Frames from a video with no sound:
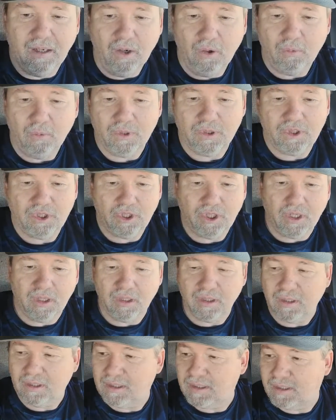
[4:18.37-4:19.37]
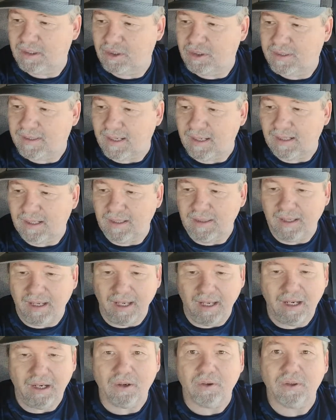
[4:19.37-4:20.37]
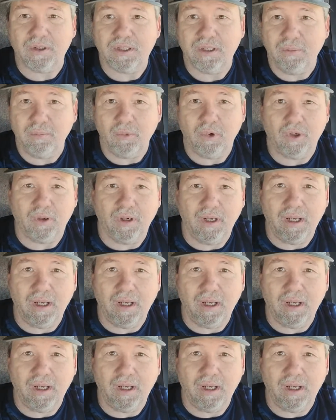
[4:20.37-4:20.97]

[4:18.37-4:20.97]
was sending the air somewhere